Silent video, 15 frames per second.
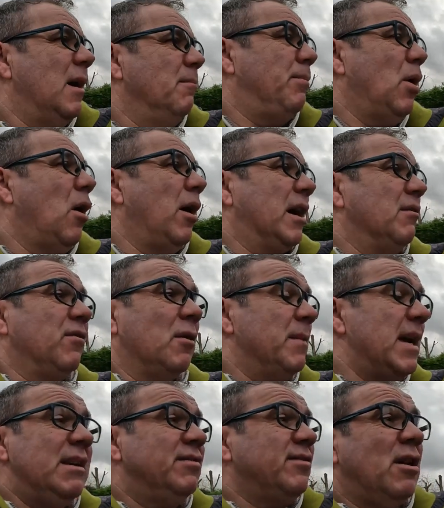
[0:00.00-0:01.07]
parking from.
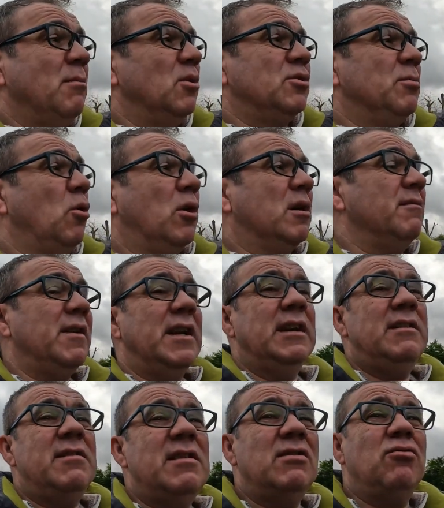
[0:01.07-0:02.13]
It is so much more
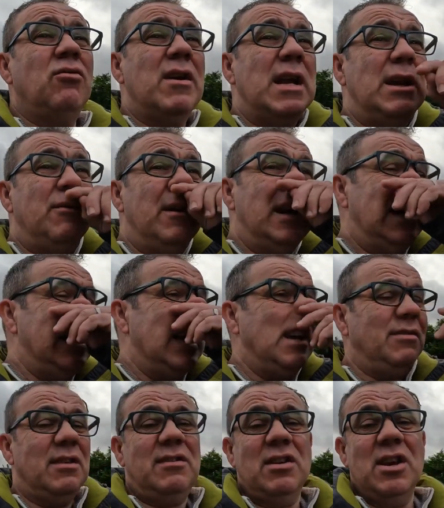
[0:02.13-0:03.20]
convenient. It is really, really
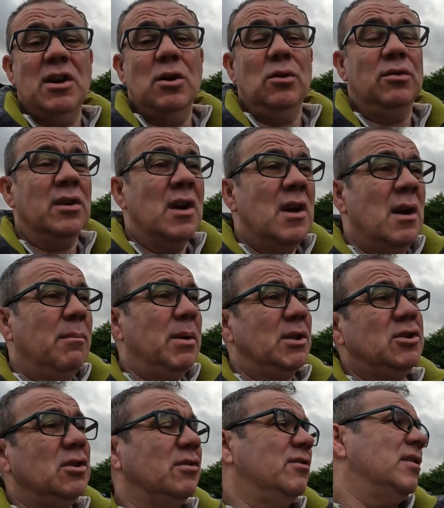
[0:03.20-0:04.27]
easy to use, but
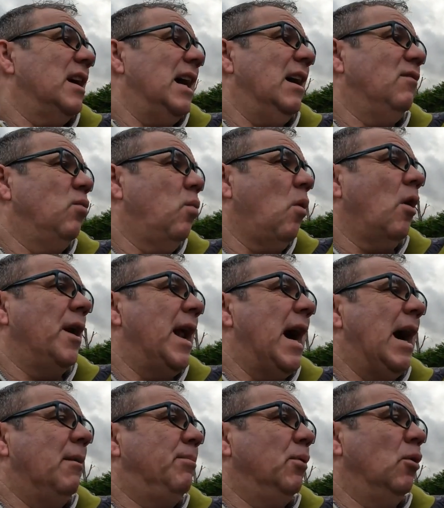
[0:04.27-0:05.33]
just to have one
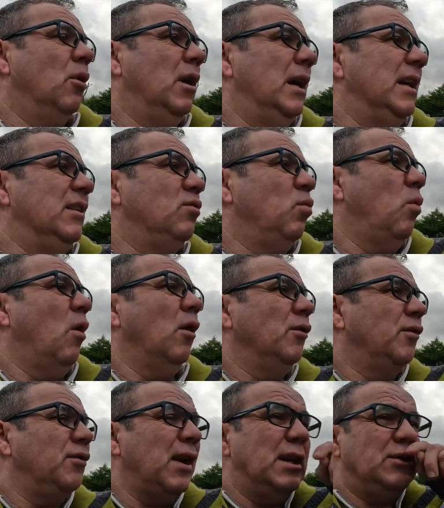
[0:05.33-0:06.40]
app, or at least one
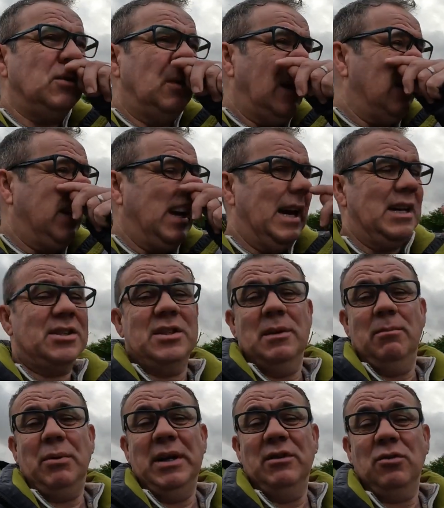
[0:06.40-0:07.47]
central location
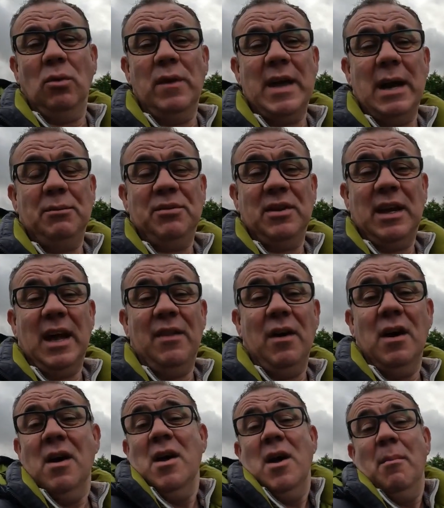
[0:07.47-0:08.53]
that brings all the apps together.
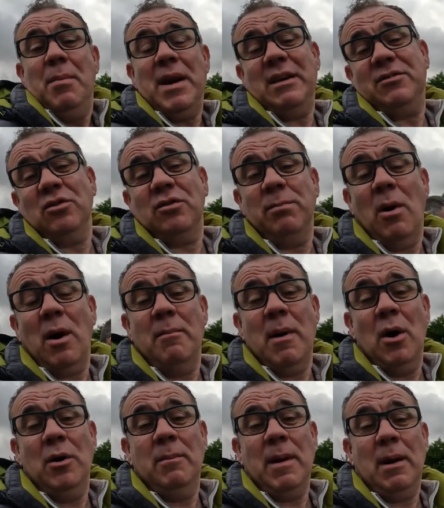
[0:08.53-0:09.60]
But that's just my
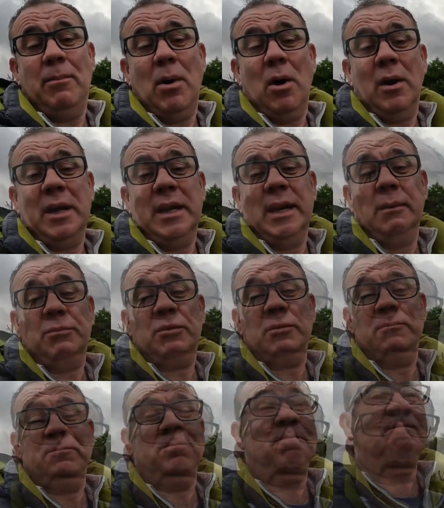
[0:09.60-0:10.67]
moan about parking apps.
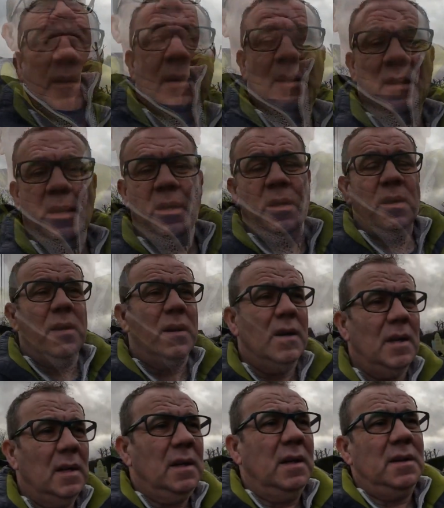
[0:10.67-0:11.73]

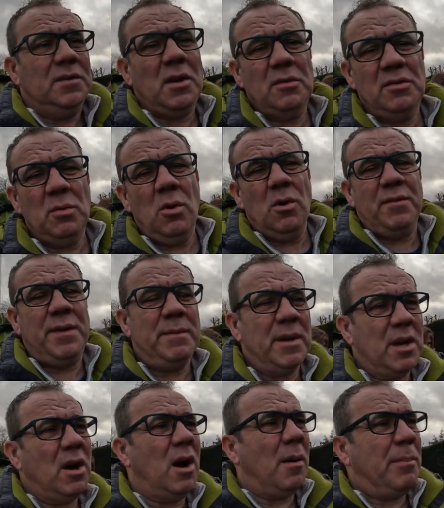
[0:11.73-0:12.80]
So as you walk from the
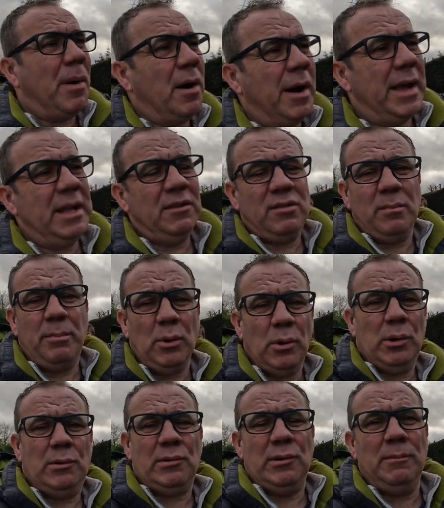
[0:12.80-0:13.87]
car park into
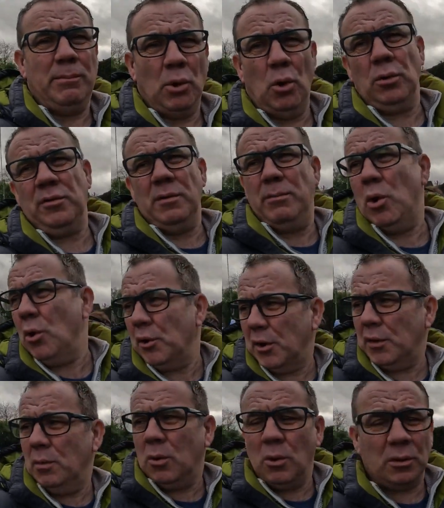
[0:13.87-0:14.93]
Bourton
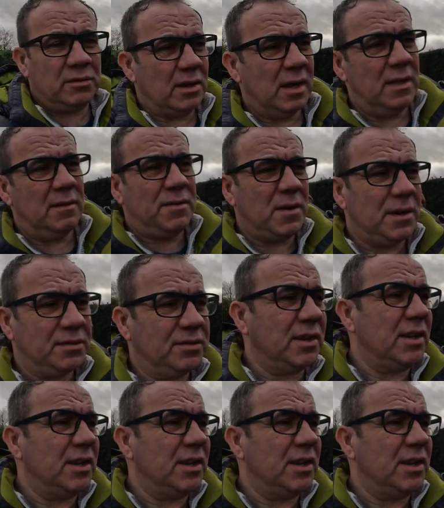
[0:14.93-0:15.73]
on the water, the first